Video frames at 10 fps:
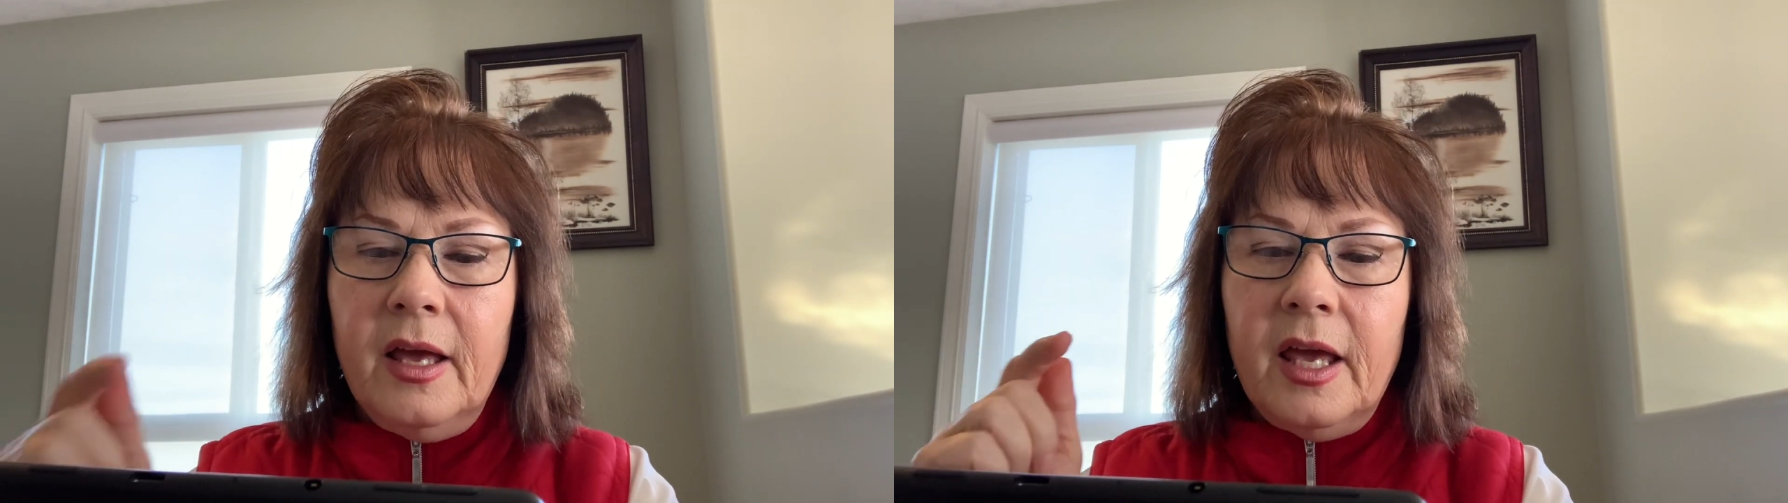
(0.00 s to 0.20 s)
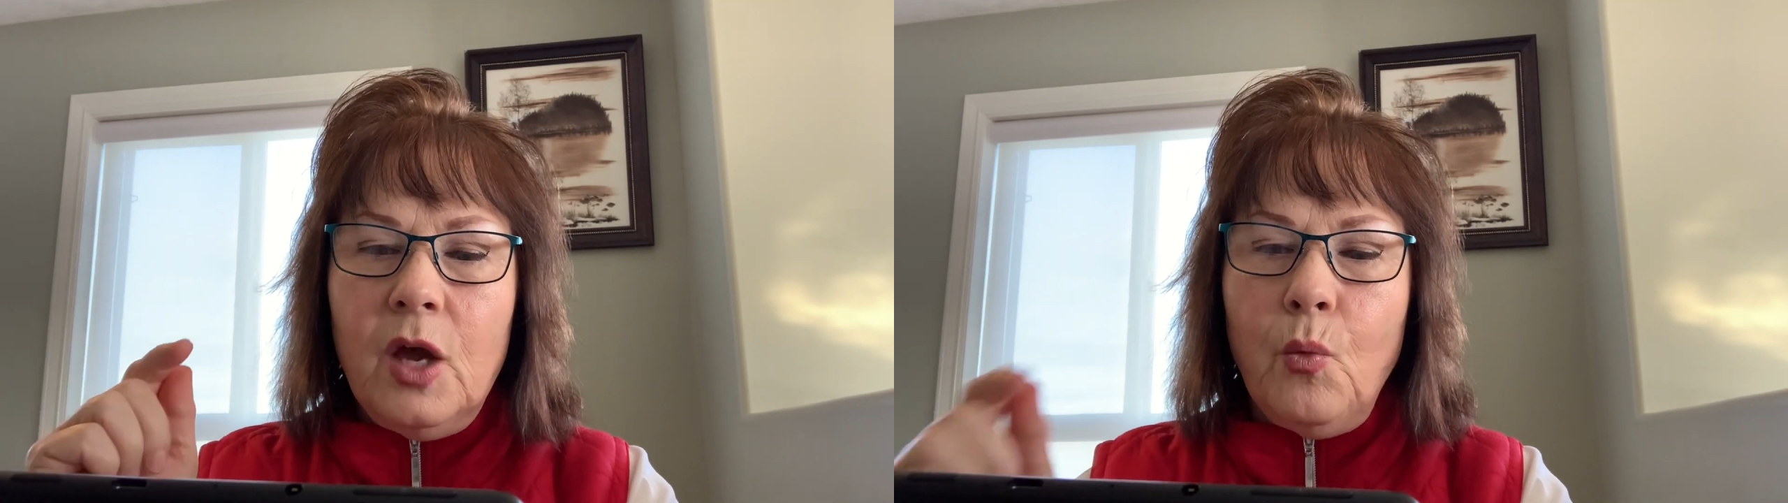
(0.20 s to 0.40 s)

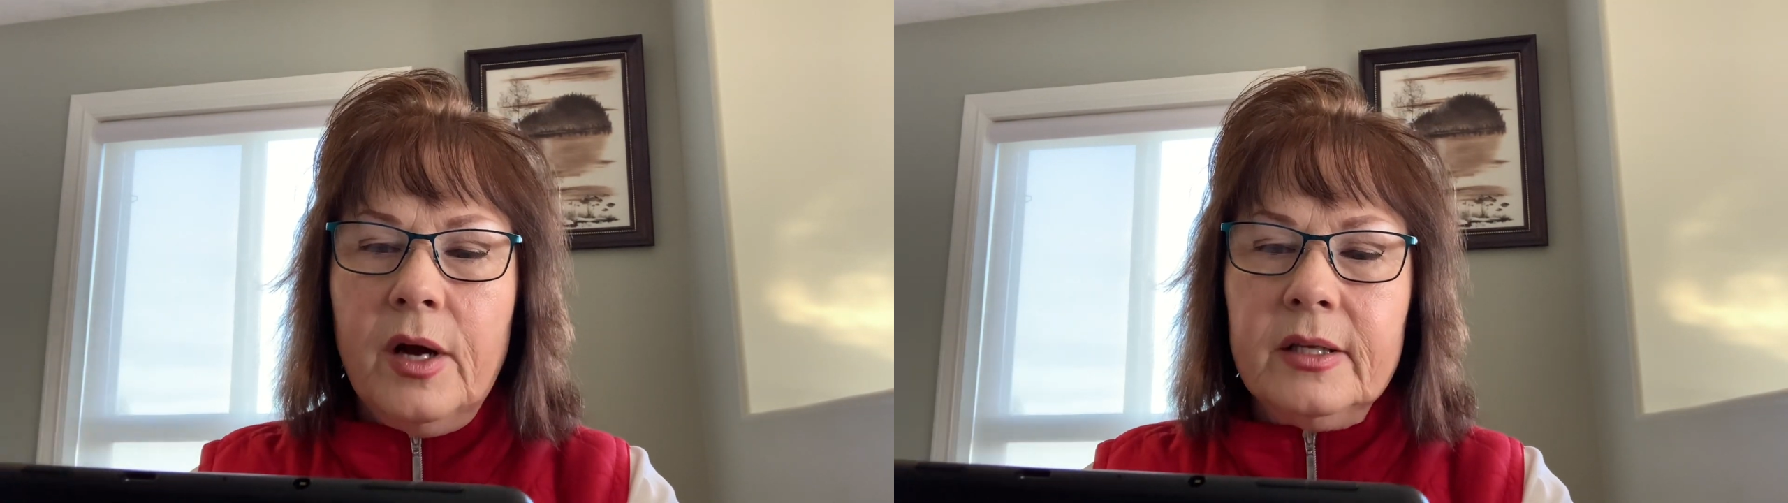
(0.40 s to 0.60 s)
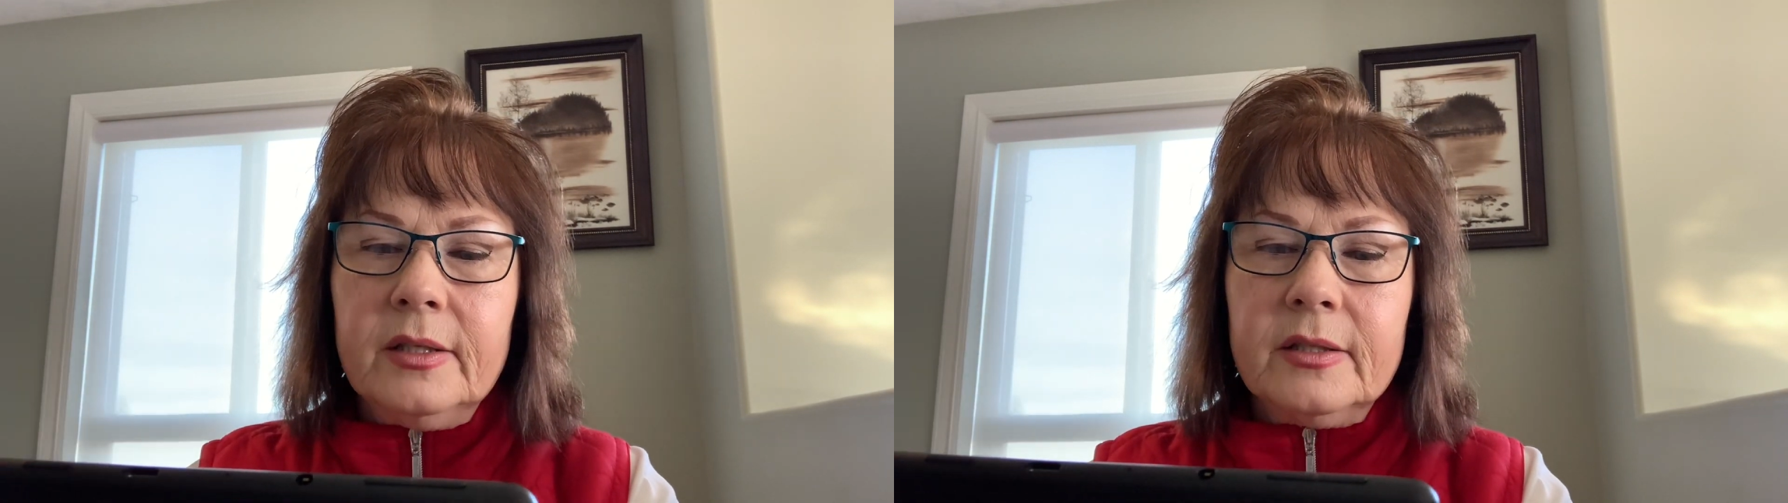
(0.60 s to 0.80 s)
It
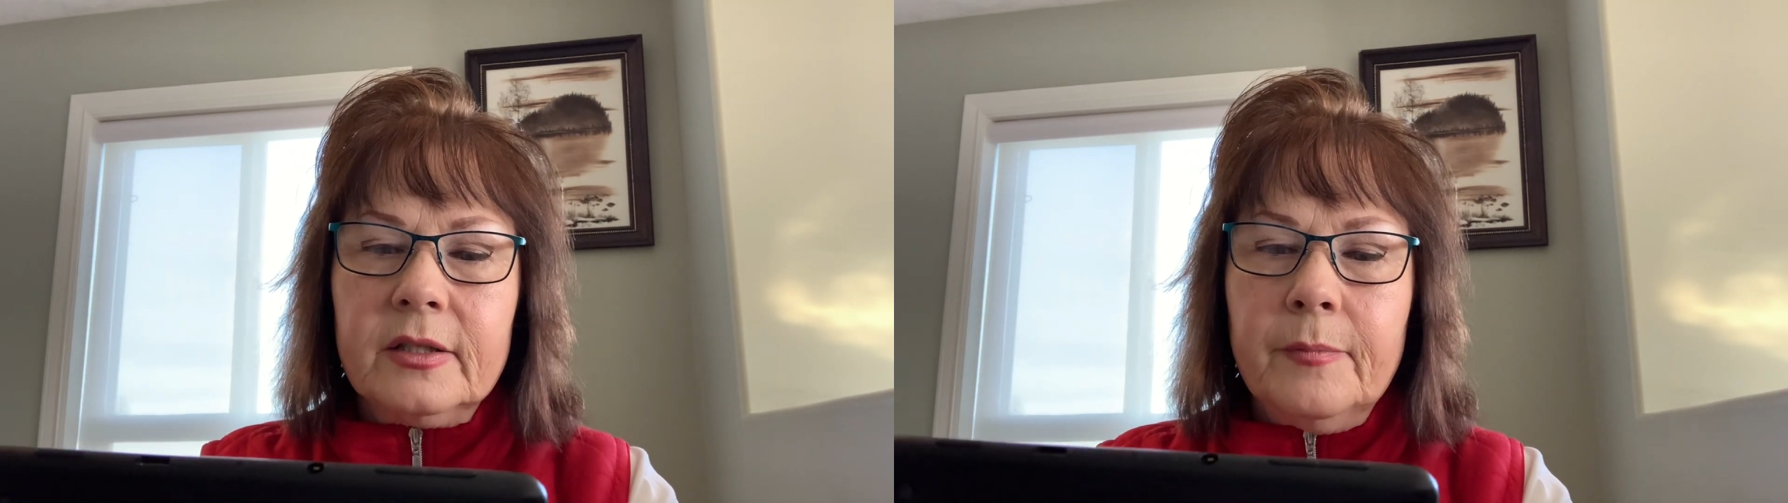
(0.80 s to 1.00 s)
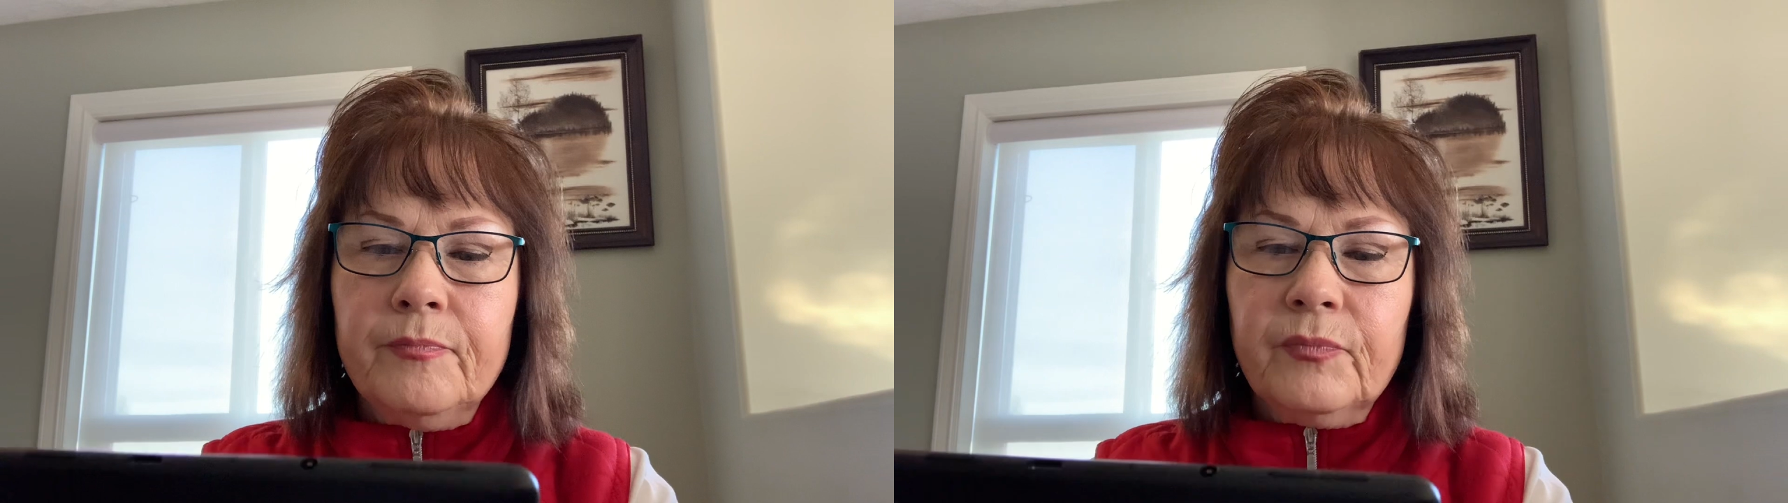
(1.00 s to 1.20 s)
was
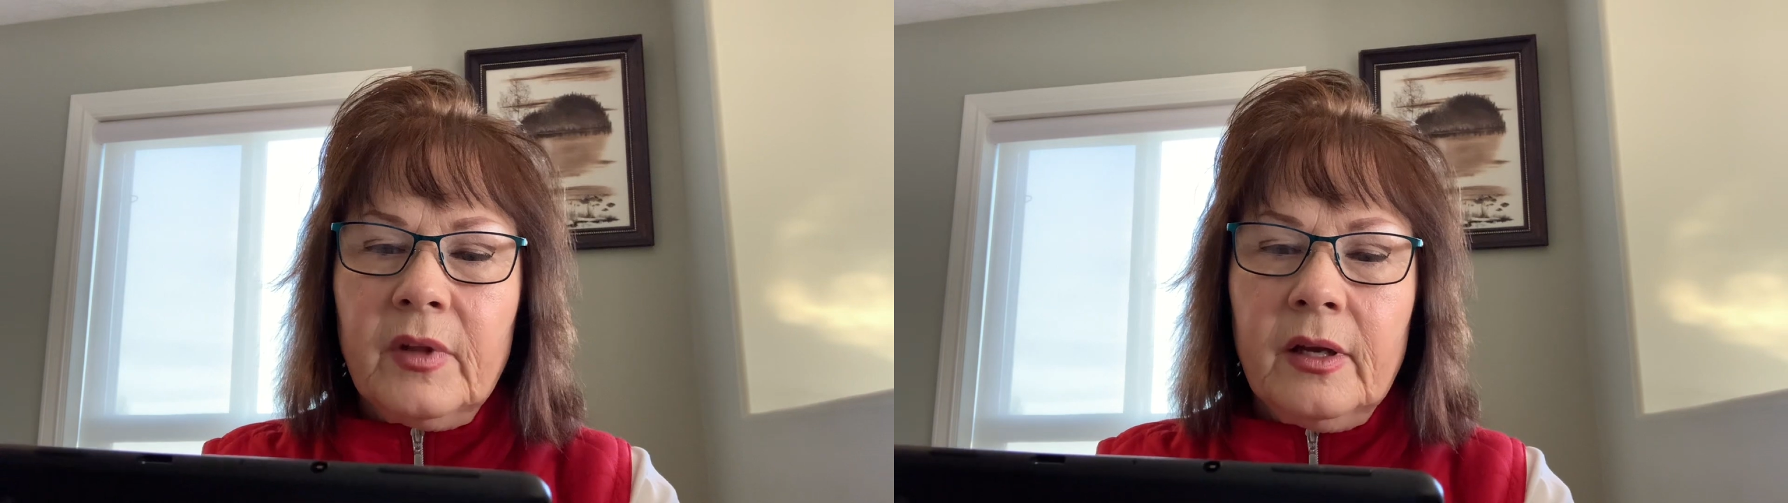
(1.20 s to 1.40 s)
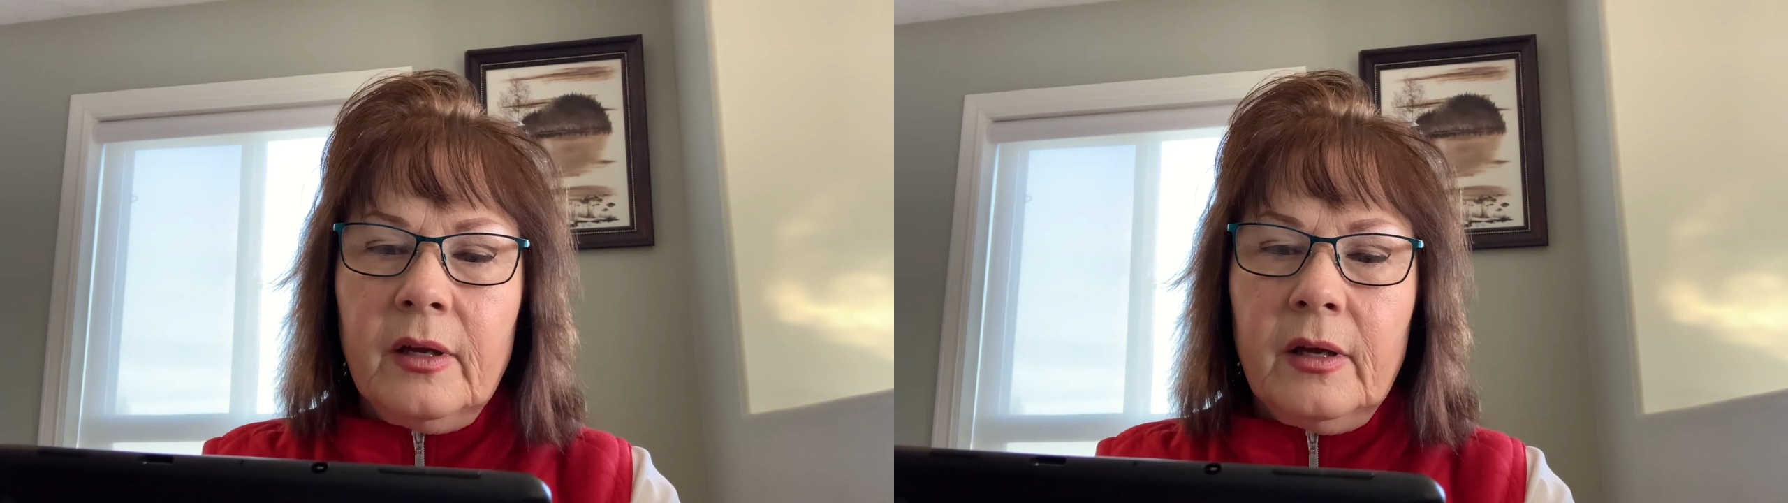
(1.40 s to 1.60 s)

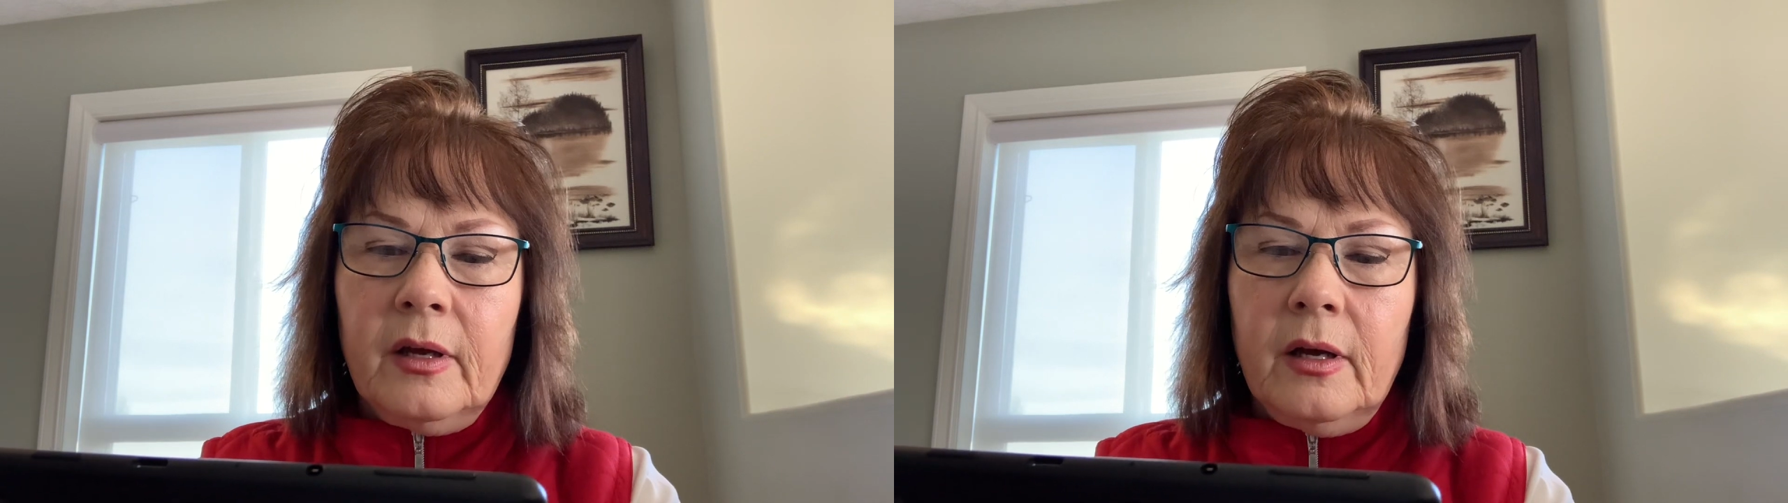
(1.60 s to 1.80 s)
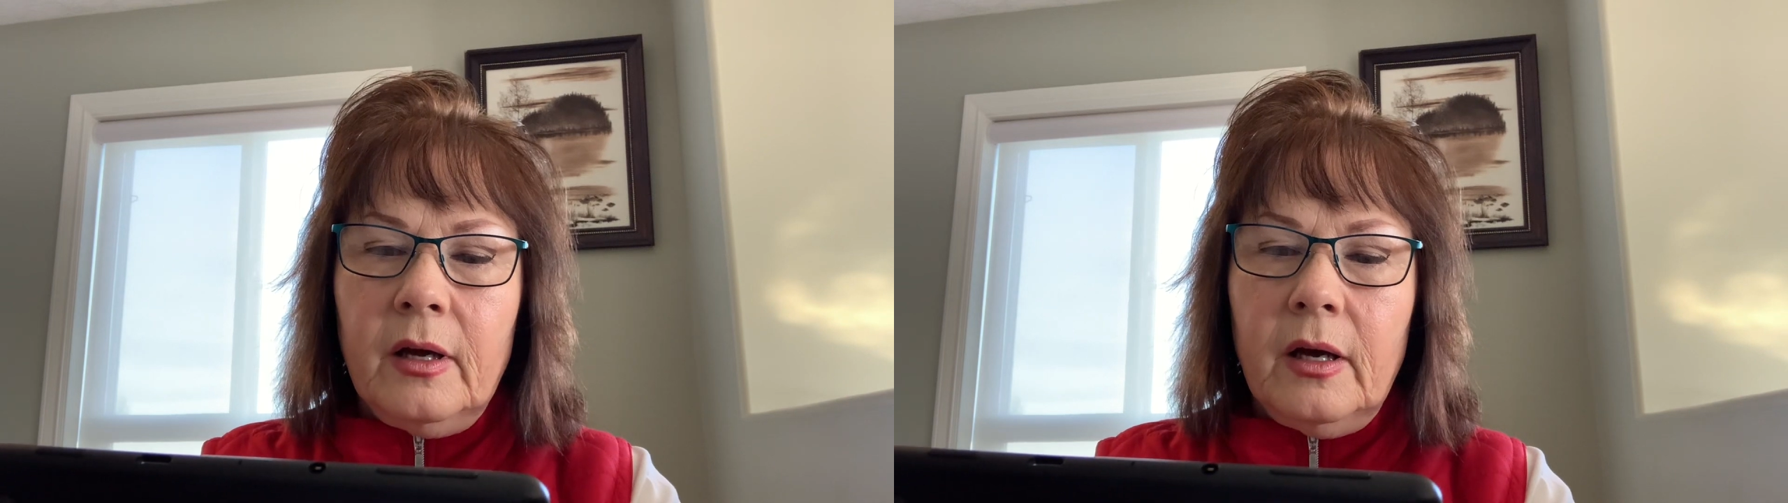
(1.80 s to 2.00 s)

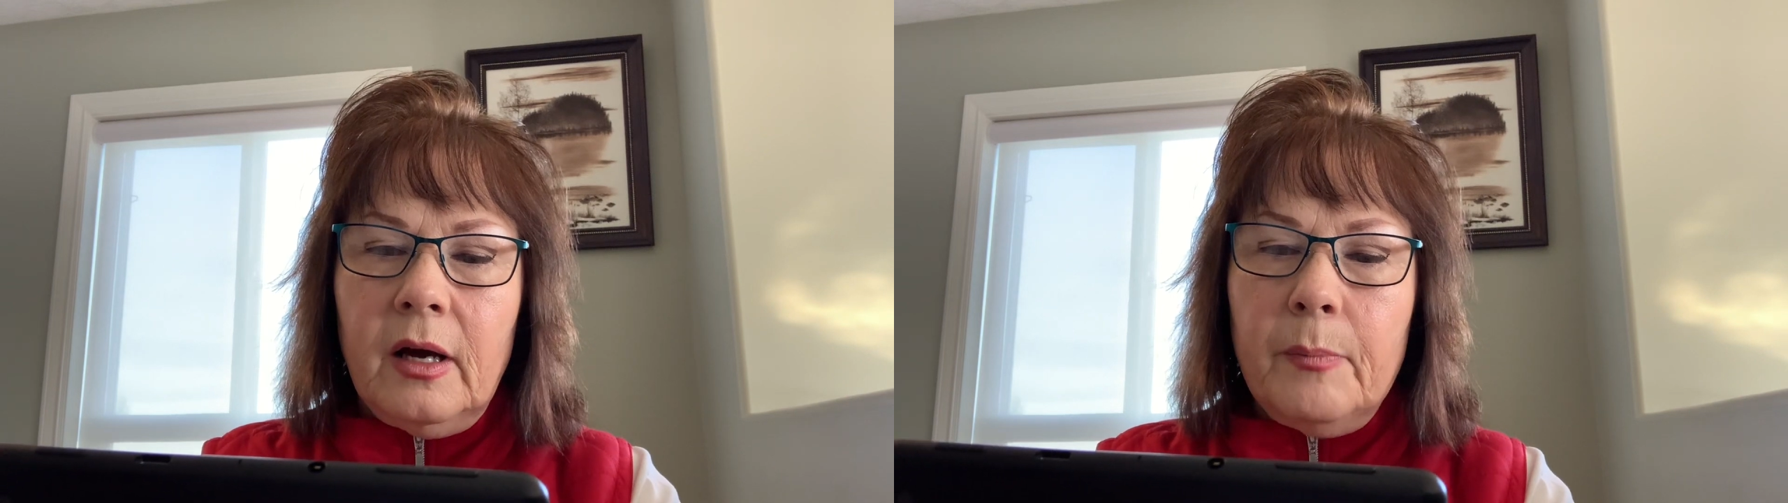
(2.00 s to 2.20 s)
a